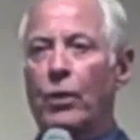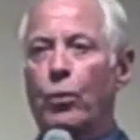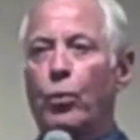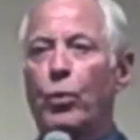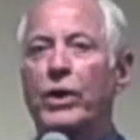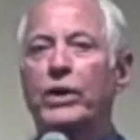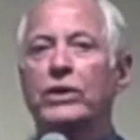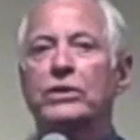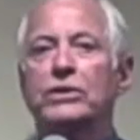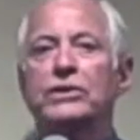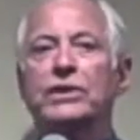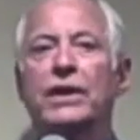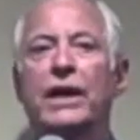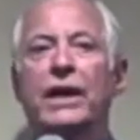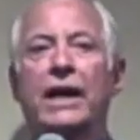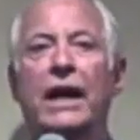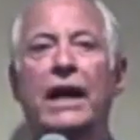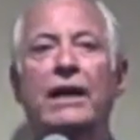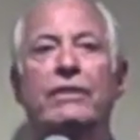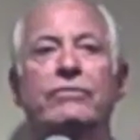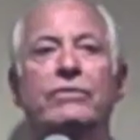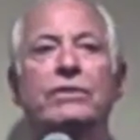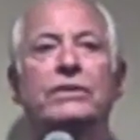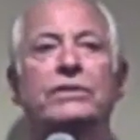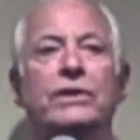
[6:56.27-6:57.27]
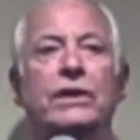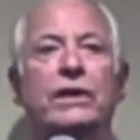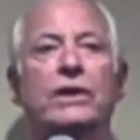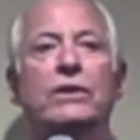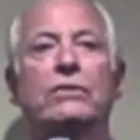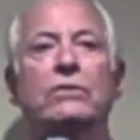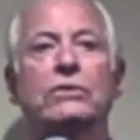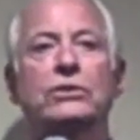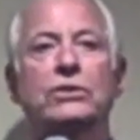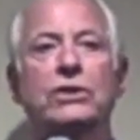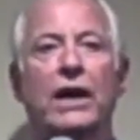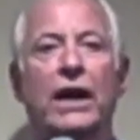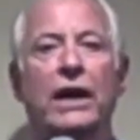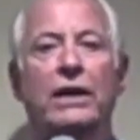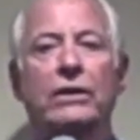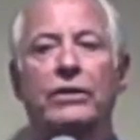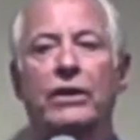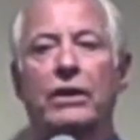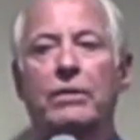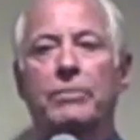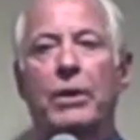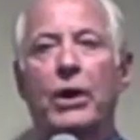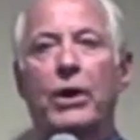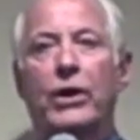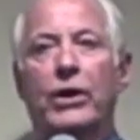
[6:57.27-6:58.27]
We could send every single child
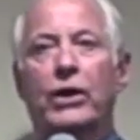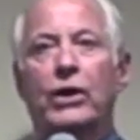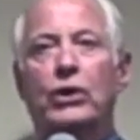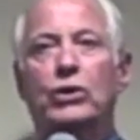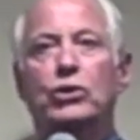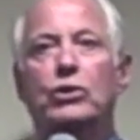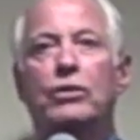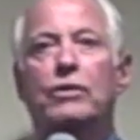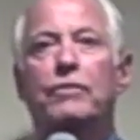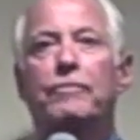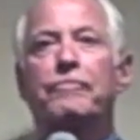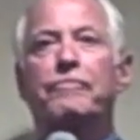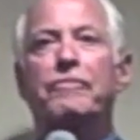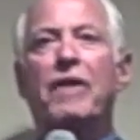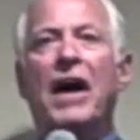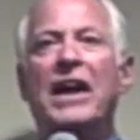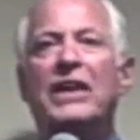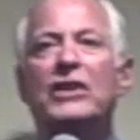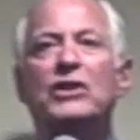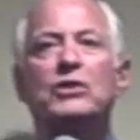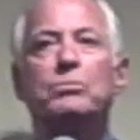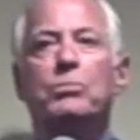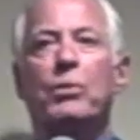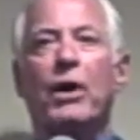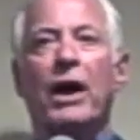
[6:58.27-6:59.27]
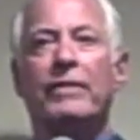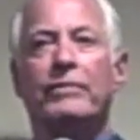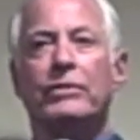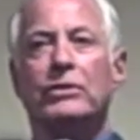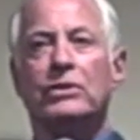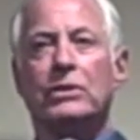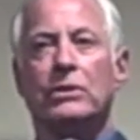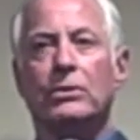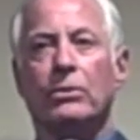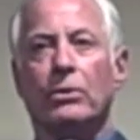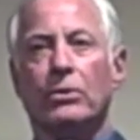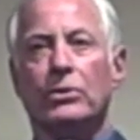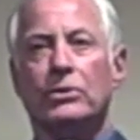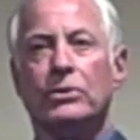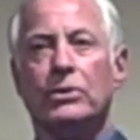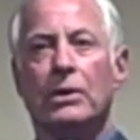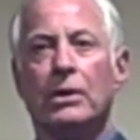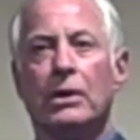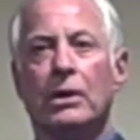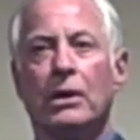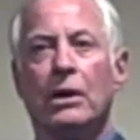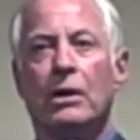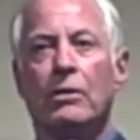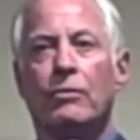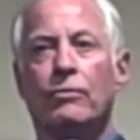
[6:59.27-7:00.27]
in America to the finest private schools
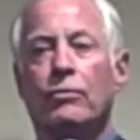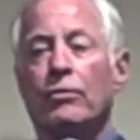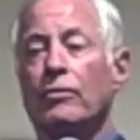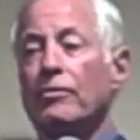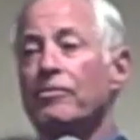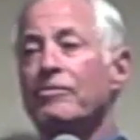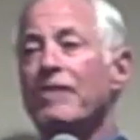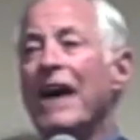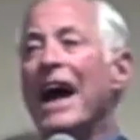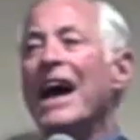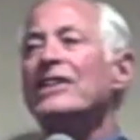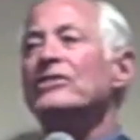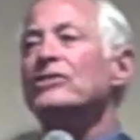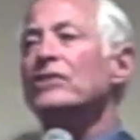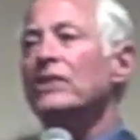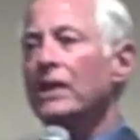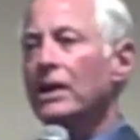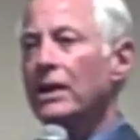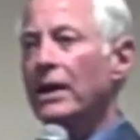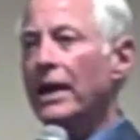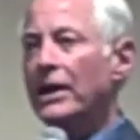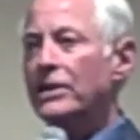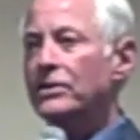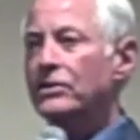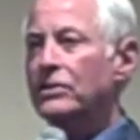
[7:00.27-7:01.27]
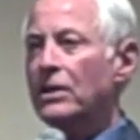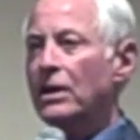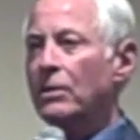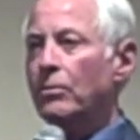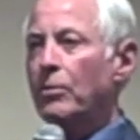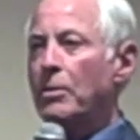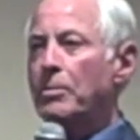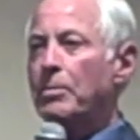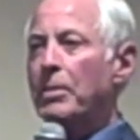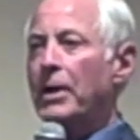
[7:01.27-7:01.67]
for vastly less than we